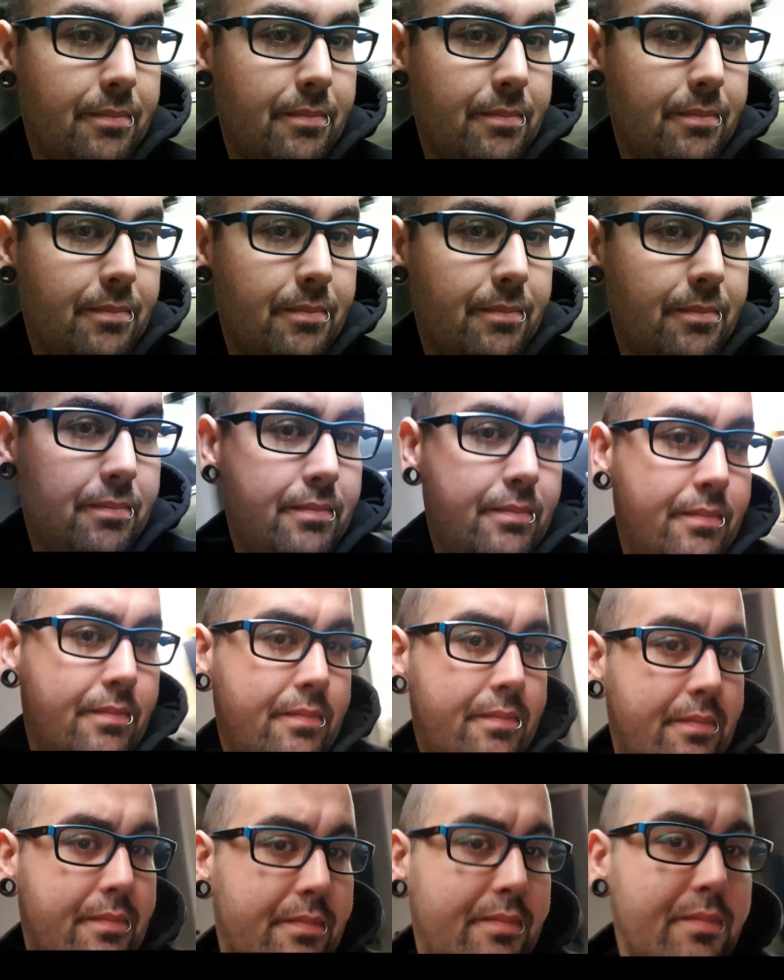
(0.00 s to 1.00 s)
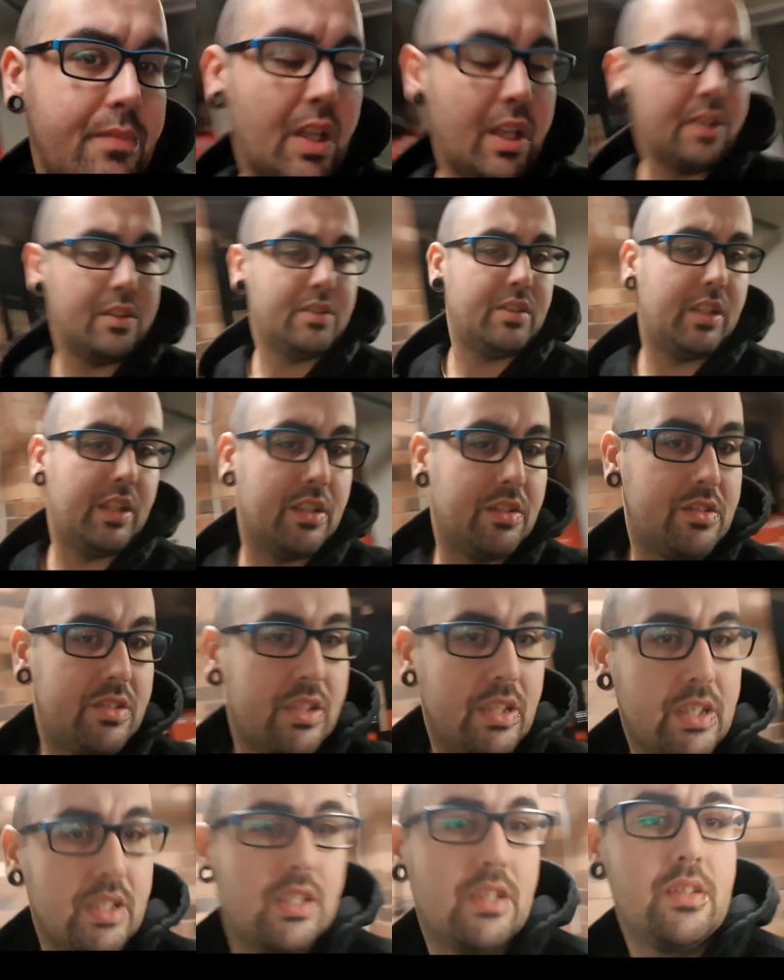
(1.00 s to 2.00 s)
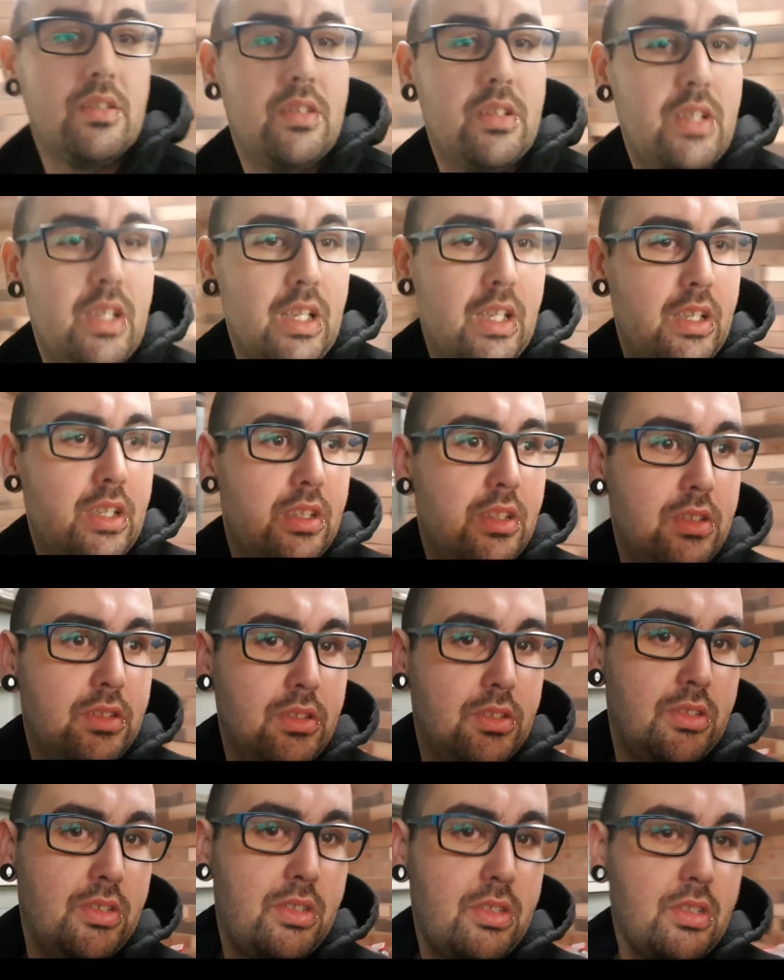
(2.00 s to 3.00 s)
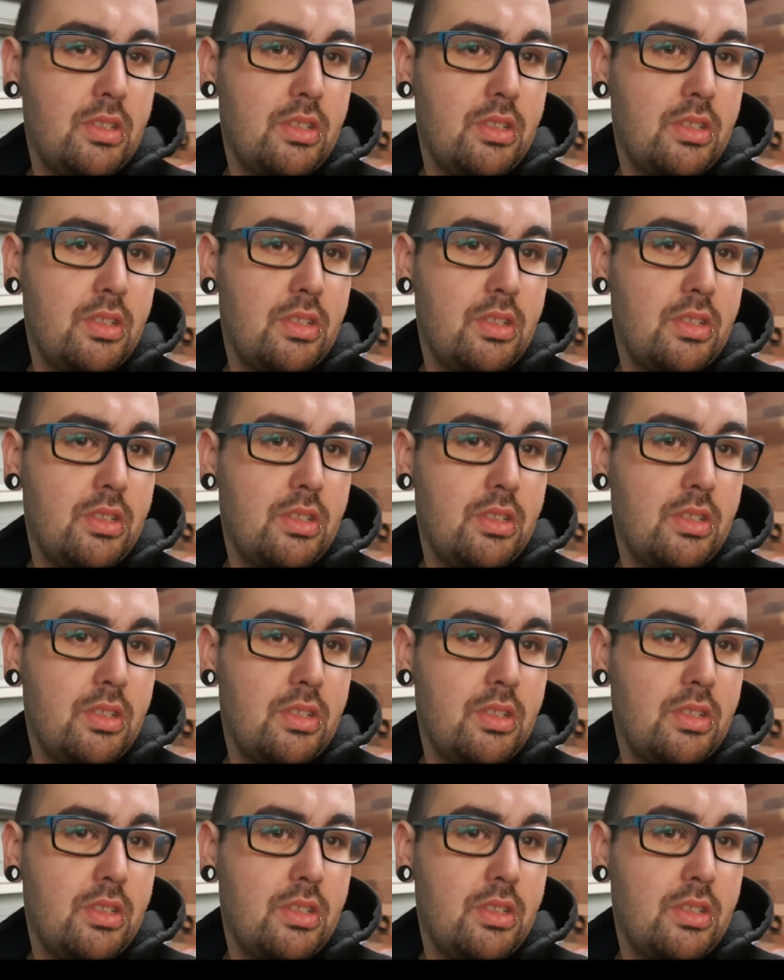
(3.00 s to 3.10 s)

Um, yeah, you get a sticker and